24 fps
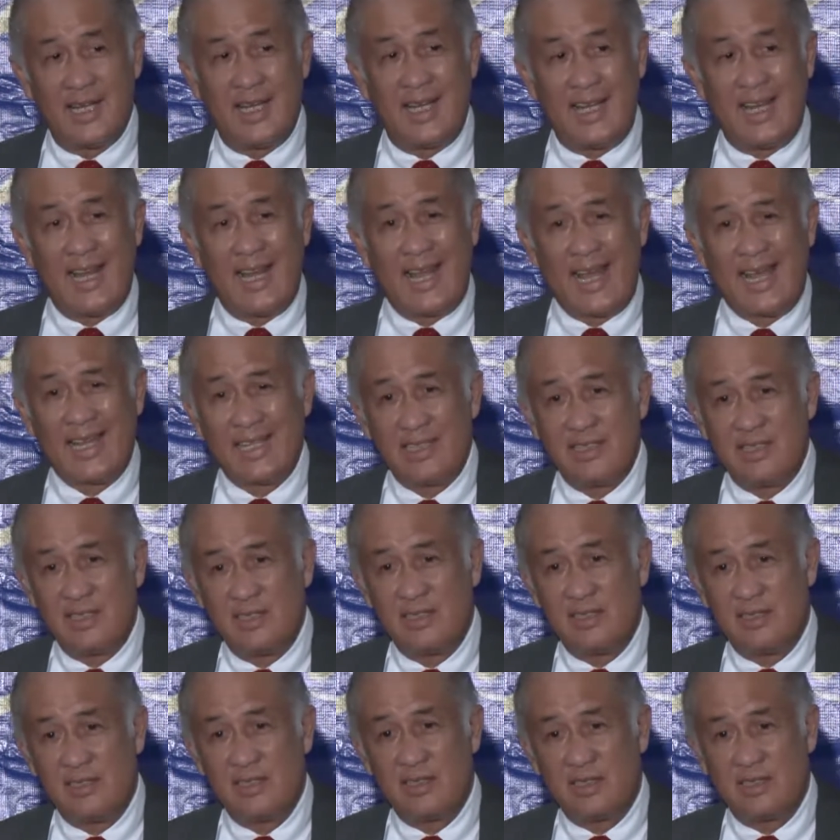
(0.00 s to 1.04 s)

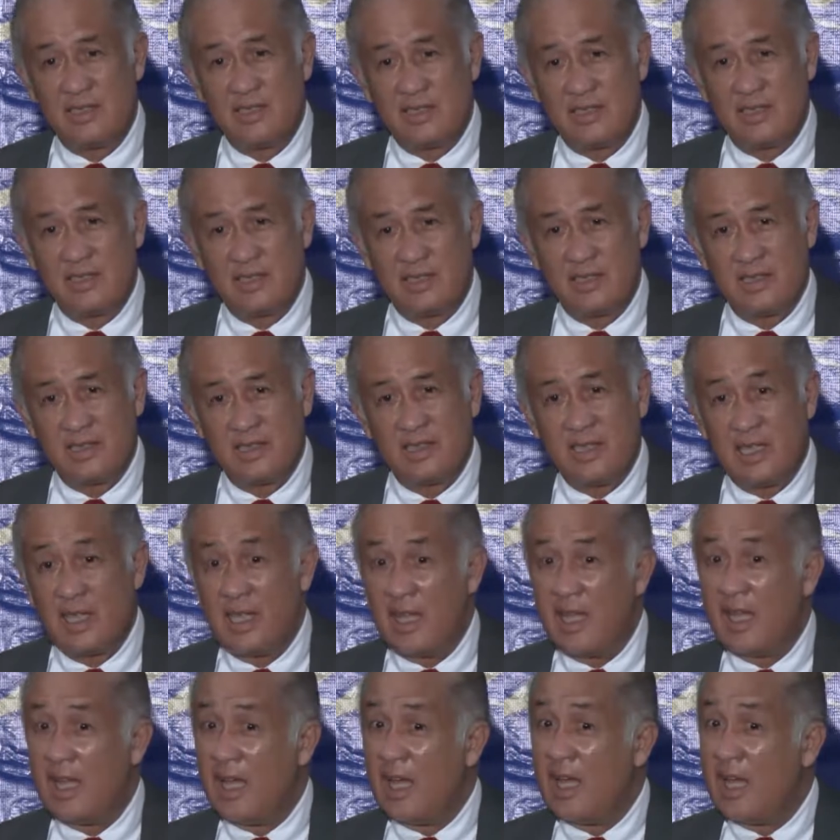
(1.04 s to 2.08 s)
land,
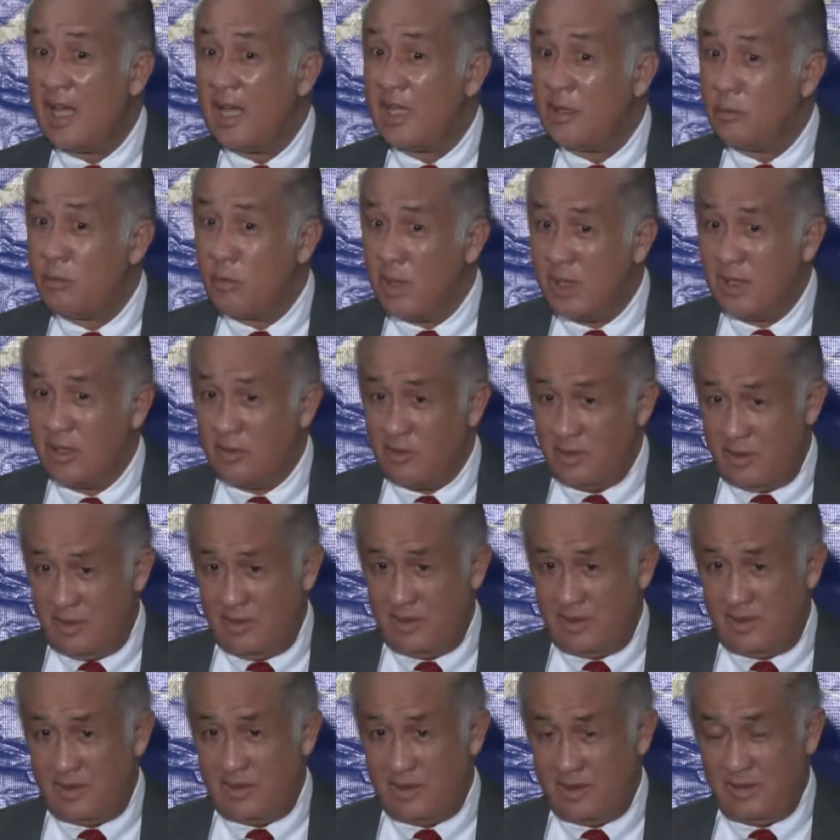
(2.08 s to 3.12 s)
and
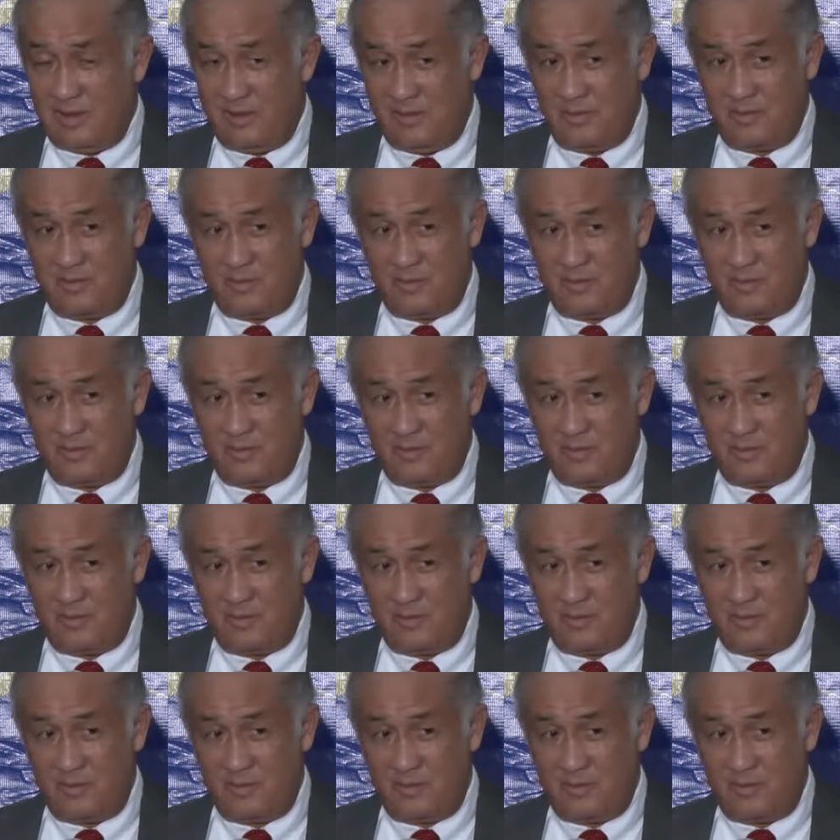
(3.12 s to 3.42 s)
minerals.